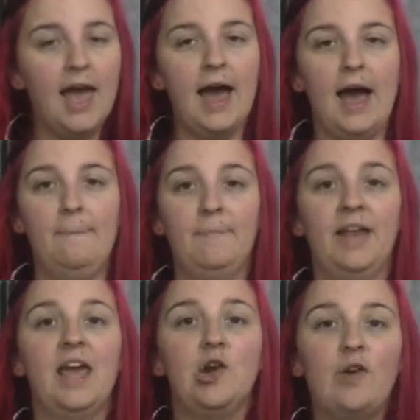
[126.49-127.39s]
Um,
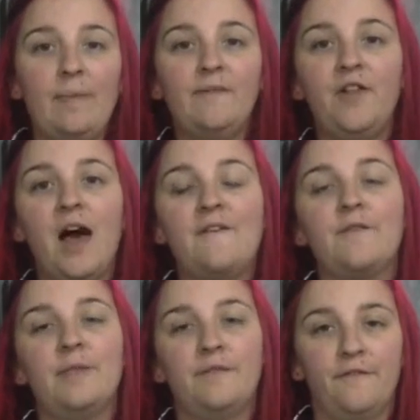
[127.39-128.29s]
but grab a flyer
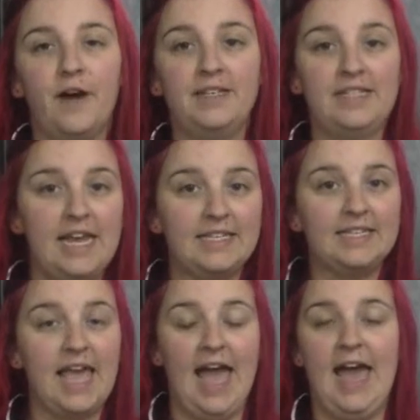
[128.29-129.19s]
from the front
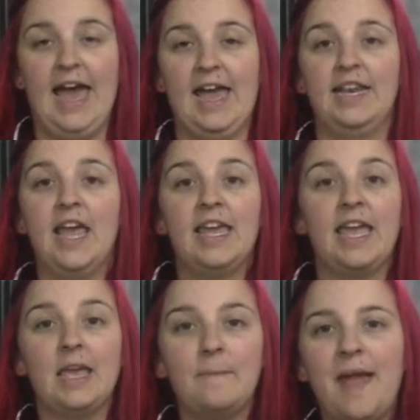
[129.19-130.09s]
desk and
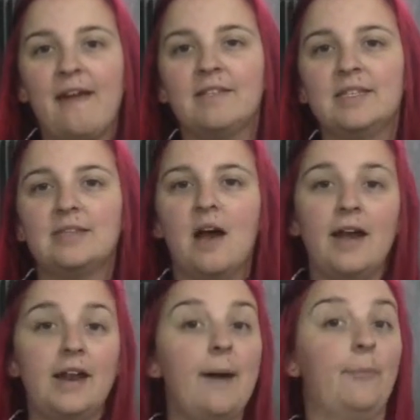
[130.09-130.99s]
get your parents to
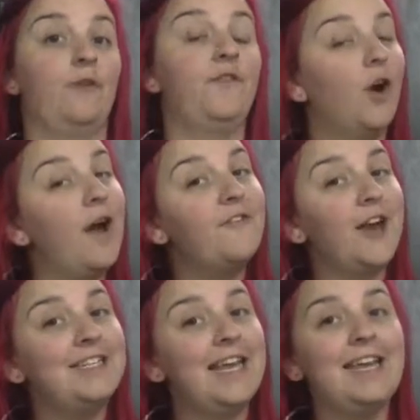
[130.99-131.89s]
sign up or if you're over
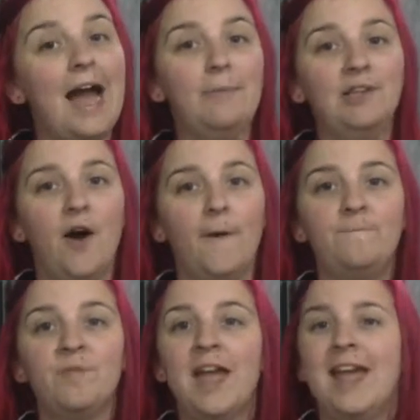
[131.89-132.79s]
18 come along.
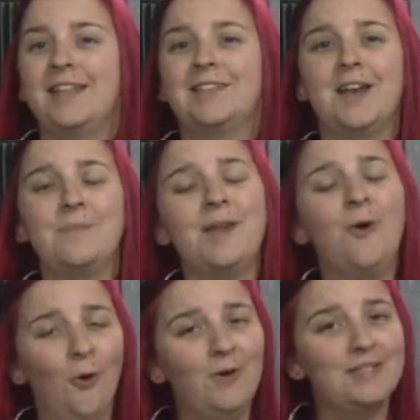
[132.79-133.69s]
It's going to be an
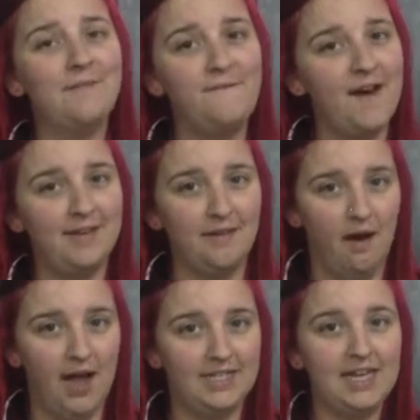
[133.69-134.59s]
awesome fun
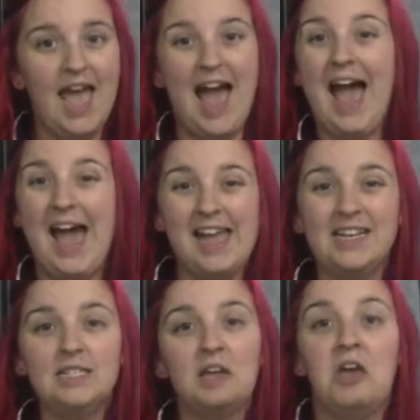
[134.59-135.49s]
night
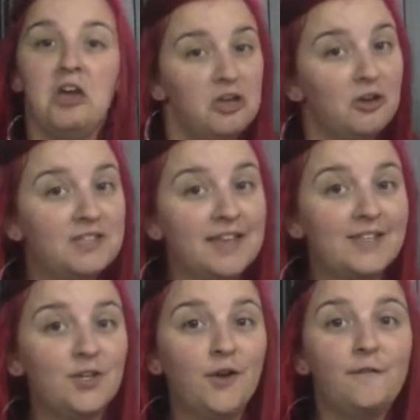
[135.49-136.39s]
and you also
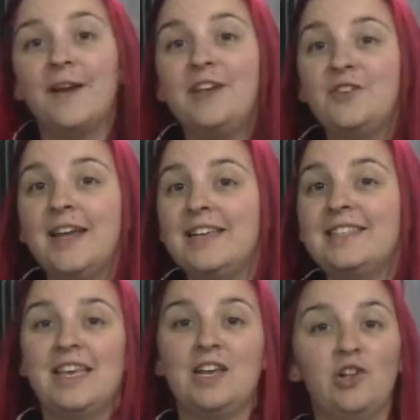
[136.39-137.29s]
get two free
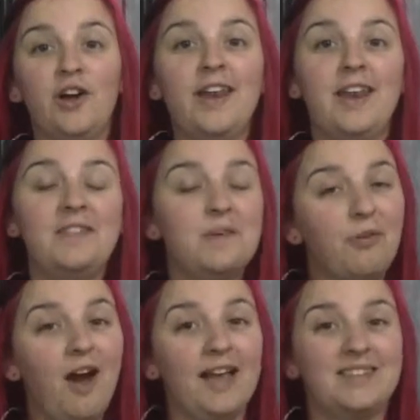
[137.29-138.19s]
drinks included in the
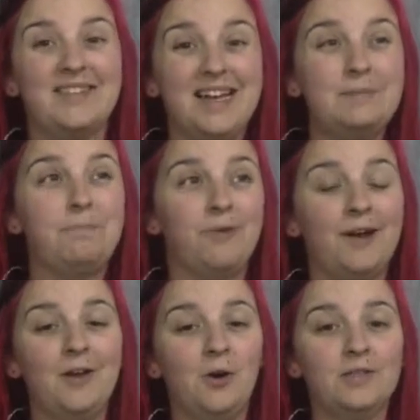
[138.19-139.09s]
price. That's
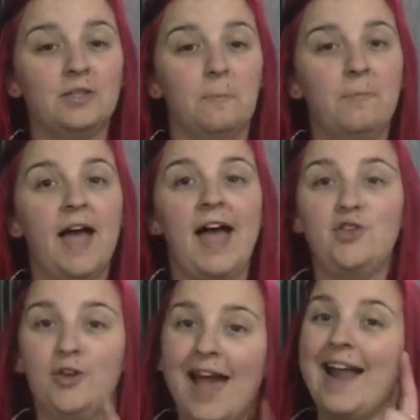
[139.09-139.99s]
pretty awesome. And
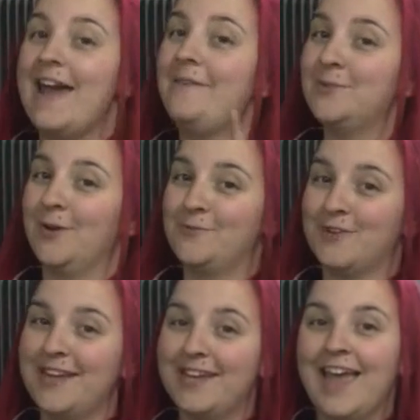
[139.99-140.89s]
you can have soft
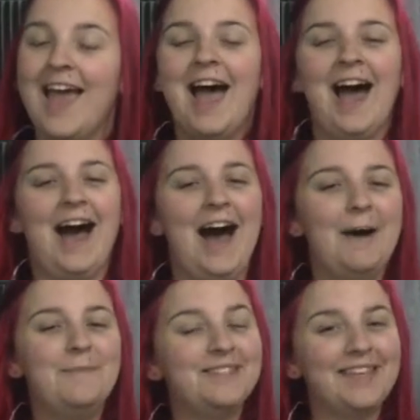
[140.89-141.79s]
drink.
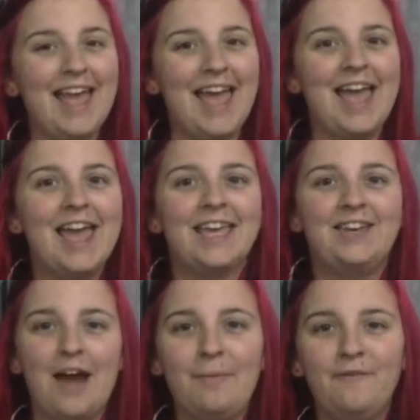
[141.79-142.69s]
Um, so yeah,
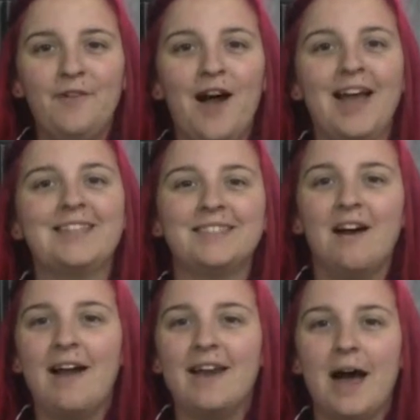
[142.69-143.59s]
grab a flyer,
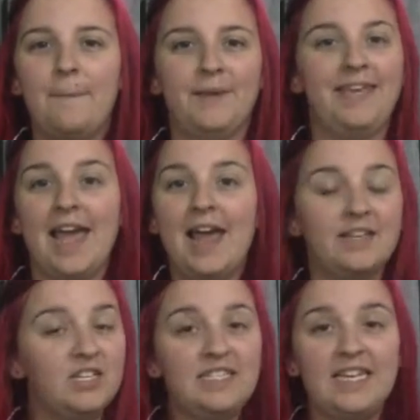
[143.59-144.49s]
sign up,
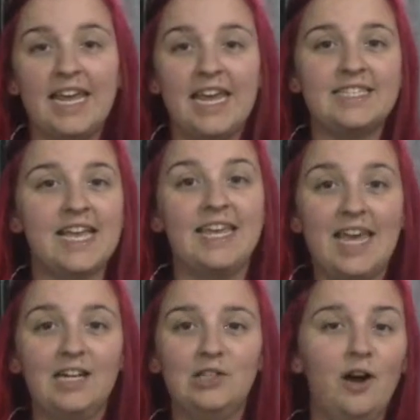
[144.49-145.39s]
get your tickets and
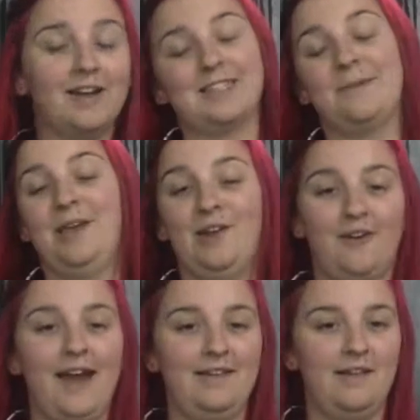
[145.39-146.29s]
get along. It's going to be a
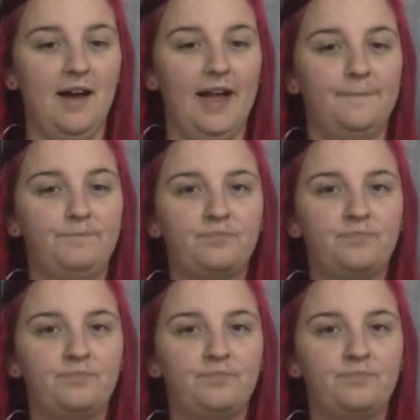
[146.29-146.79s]
great night.